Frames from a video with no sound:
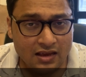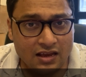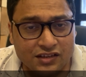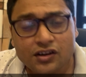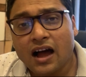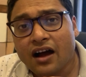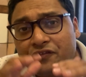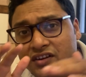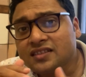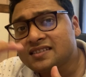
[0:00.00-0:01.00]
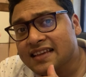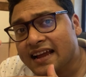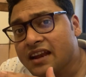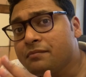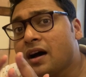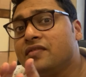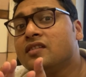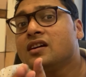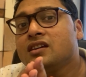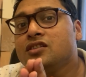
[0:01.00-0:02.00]
So after the second month,
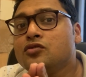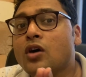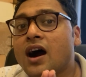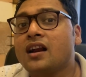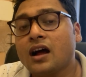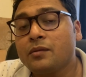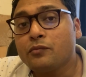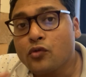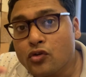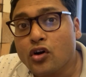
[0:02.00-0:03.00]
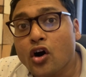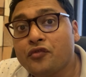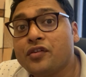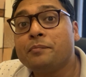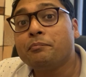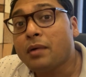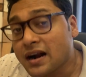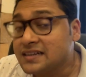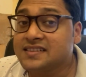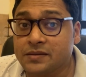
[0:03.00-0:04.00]
you are more of a
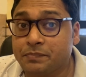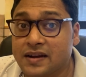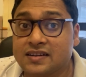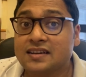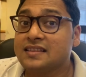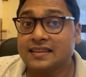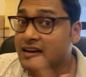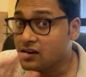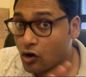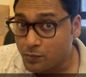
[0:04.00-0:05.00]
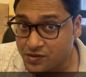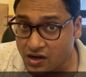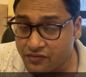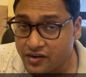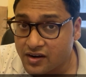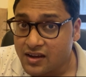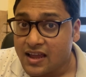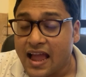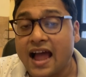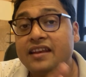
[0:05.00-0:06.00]
participant than an observer.
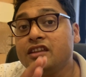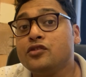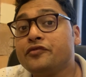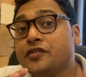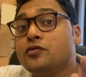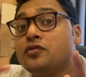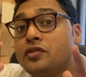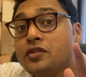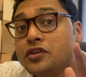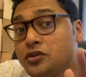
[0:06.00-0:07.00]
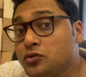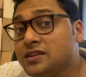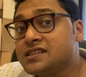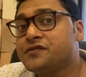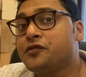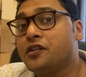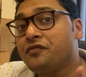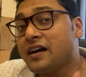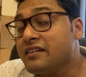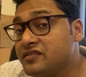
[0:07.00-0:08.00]
And if you do this for
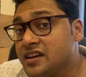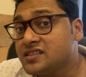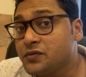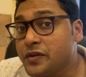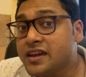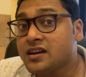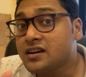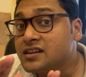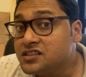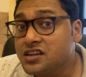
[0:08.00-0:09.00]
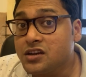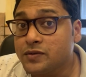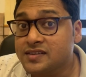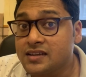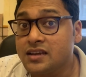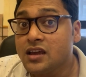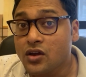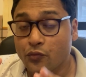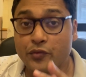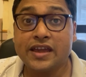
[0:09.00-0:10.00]
5 days a week continuously,
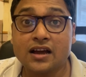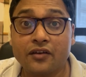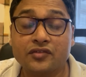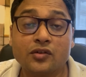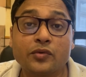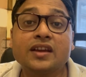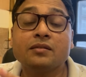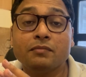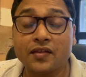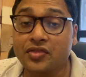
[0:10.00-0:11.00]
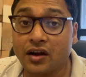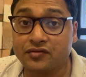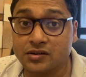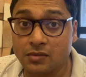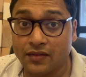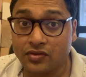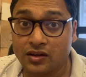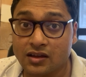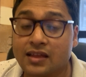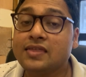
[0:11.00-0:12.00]
week after week, month after month,
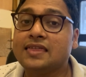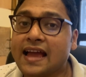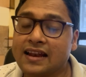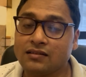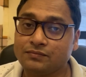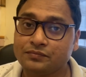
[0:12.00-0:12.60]
then